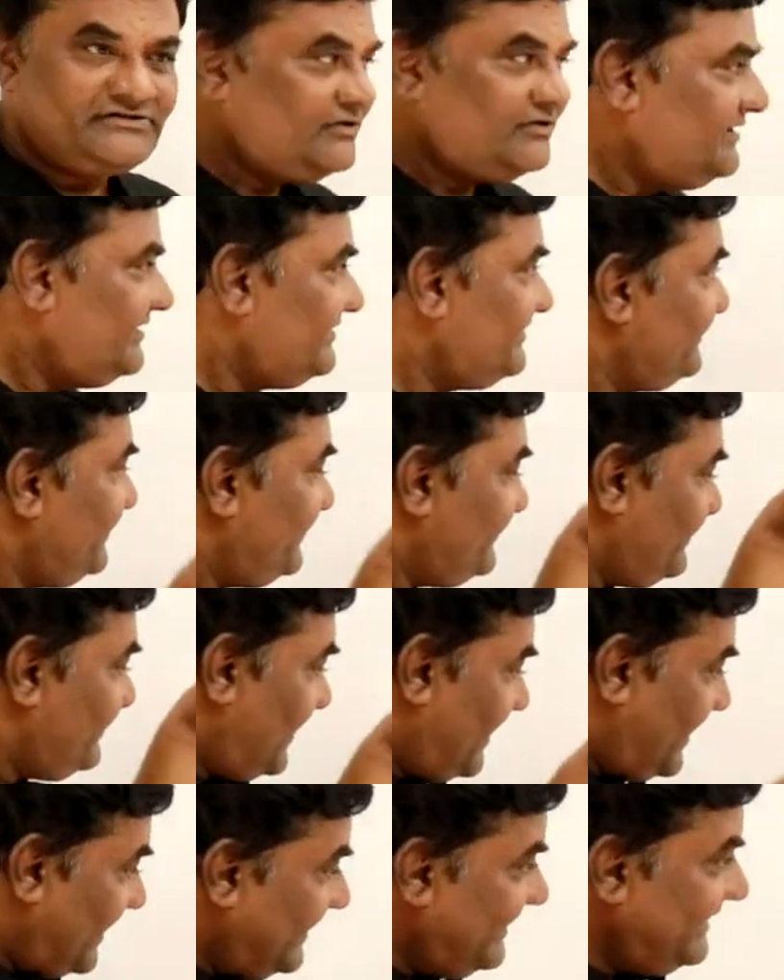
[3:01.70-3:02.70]
So this is just
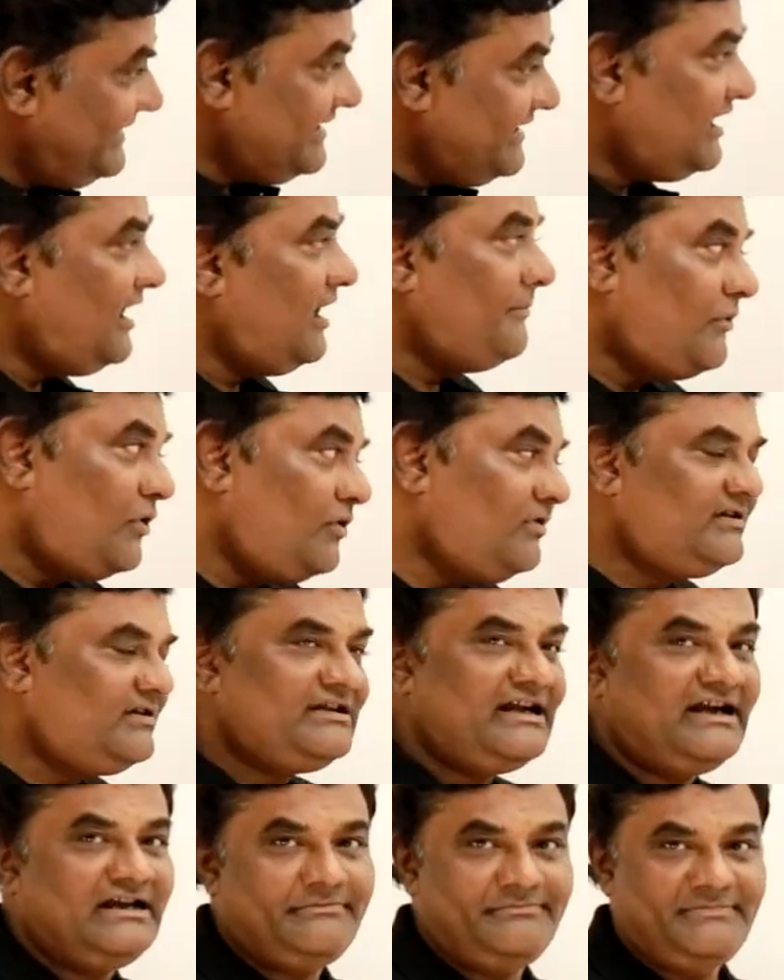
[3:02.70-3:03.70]
the idea about
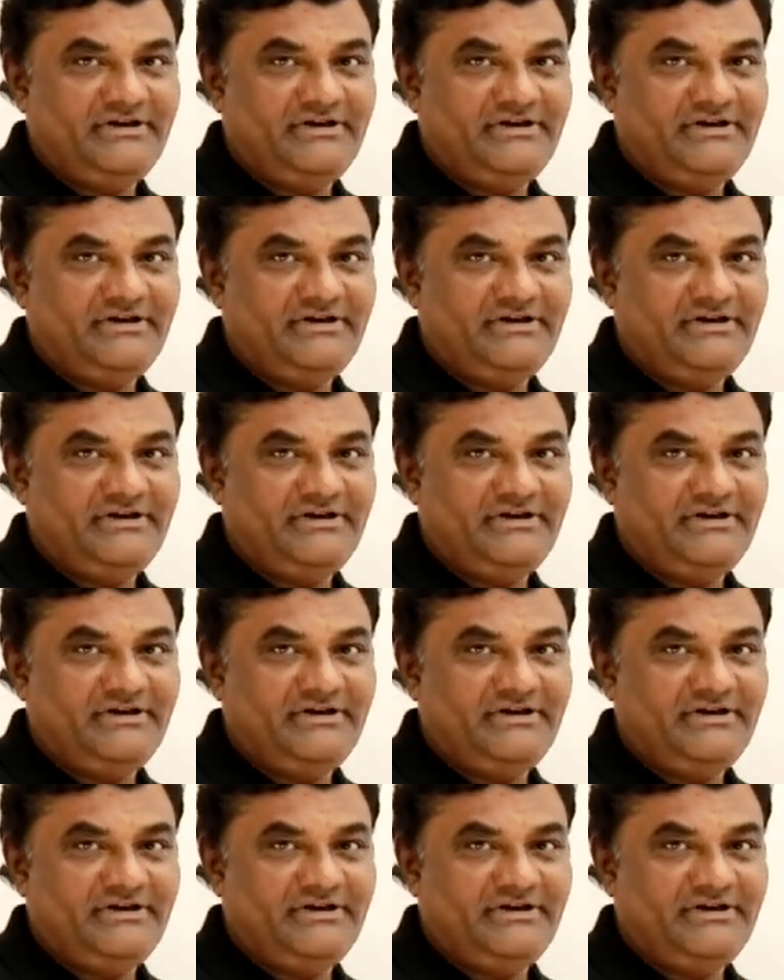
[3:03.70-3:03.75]
that